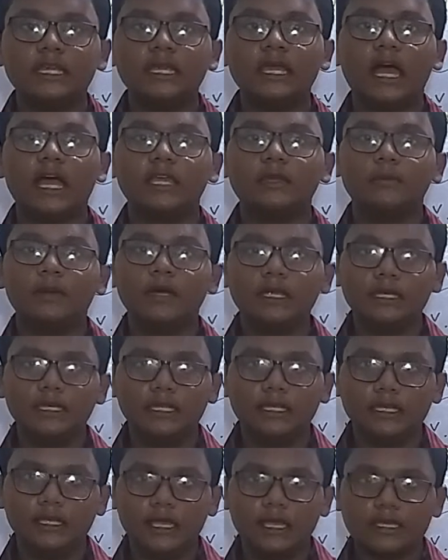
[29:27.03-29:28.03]
by
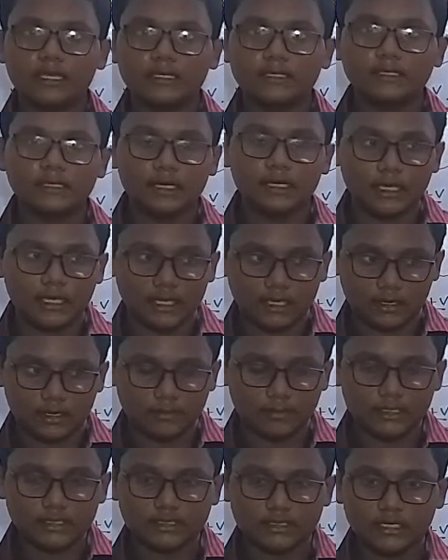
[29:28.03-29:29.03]
dA is
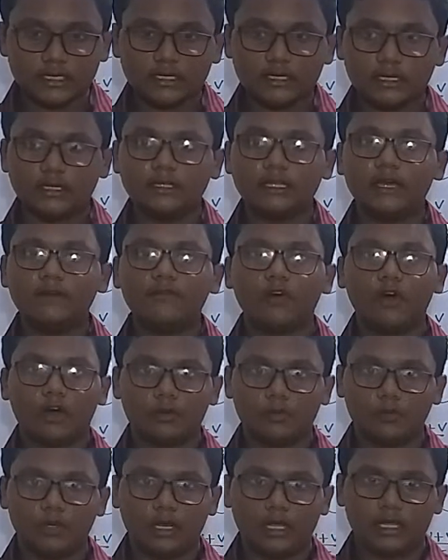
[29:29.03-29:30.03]
the
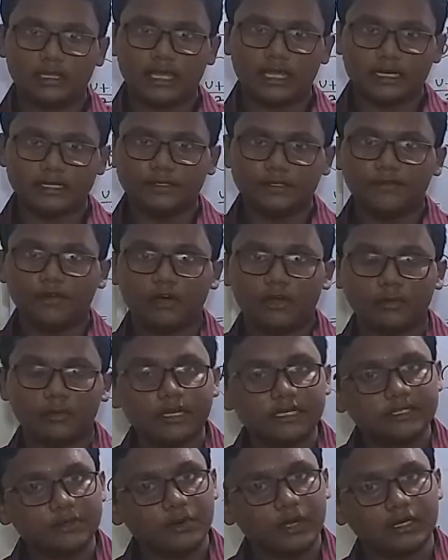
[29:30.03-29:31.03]
formula. That's the
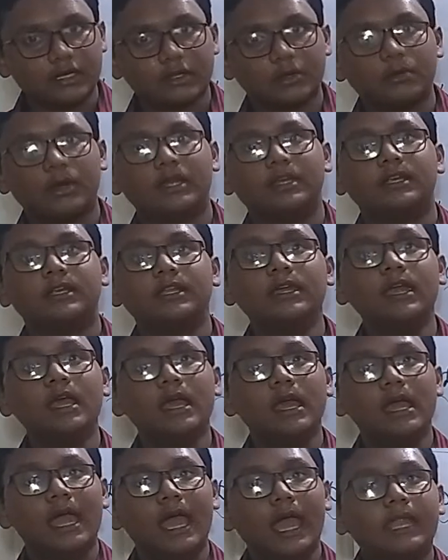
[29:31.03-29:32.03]
formula. It's a vector quantity,
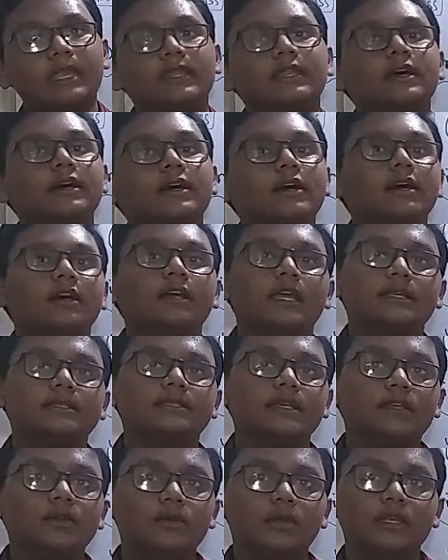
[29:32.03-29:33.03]
and the
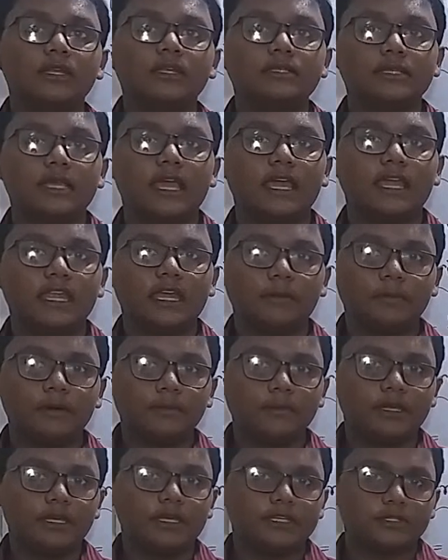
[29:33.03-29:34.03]
SI unit is area
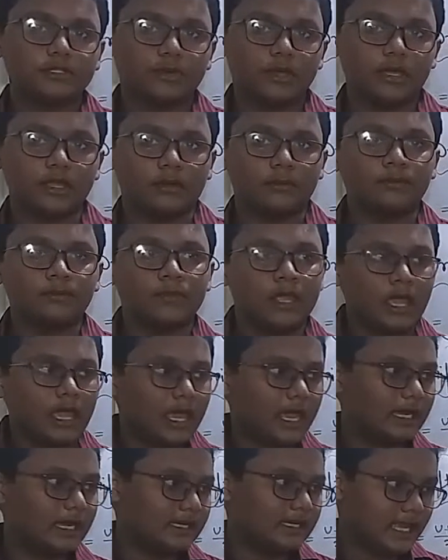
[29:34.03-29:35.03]
per meter square.
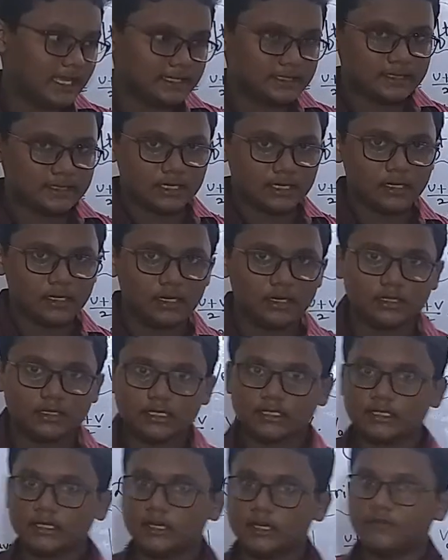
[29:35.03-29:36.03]
And next,
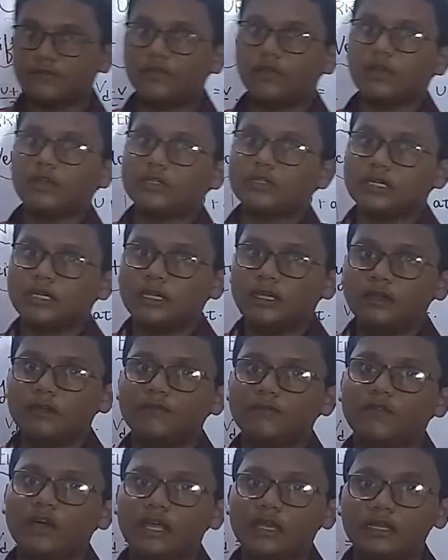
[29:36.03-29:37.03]
this drift
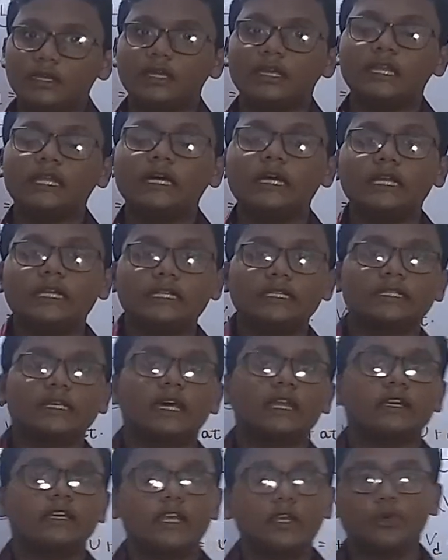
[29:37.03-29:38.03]
velocity, when it is
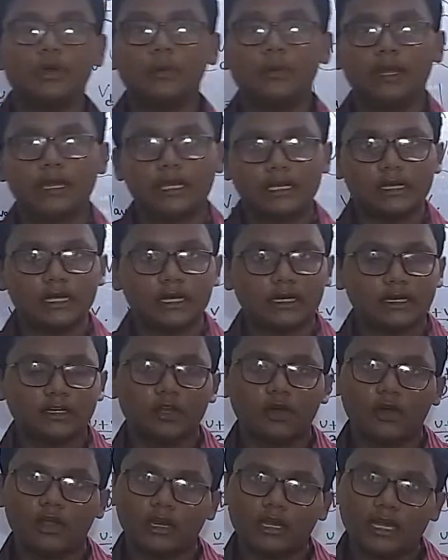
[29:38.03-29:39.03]
connected to a metal
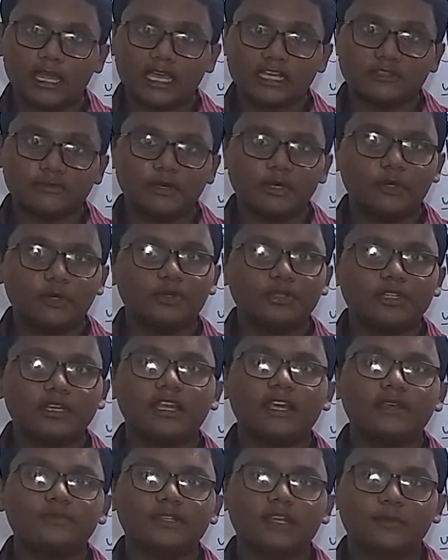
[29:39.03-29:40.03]
conductor, already explained 2-3
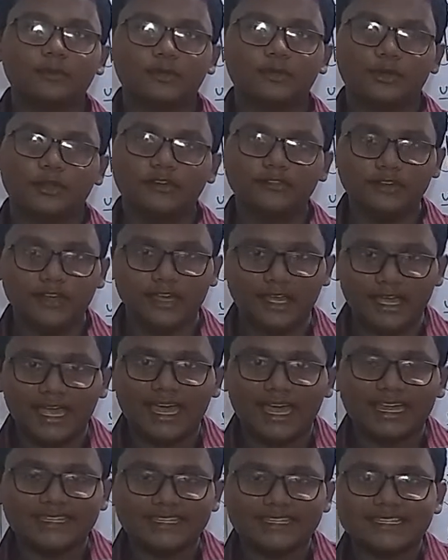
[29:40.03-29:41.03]
times up to now,
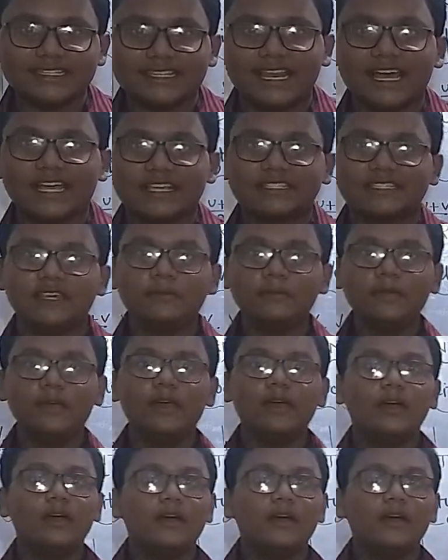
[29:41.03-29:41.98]
and this is the last time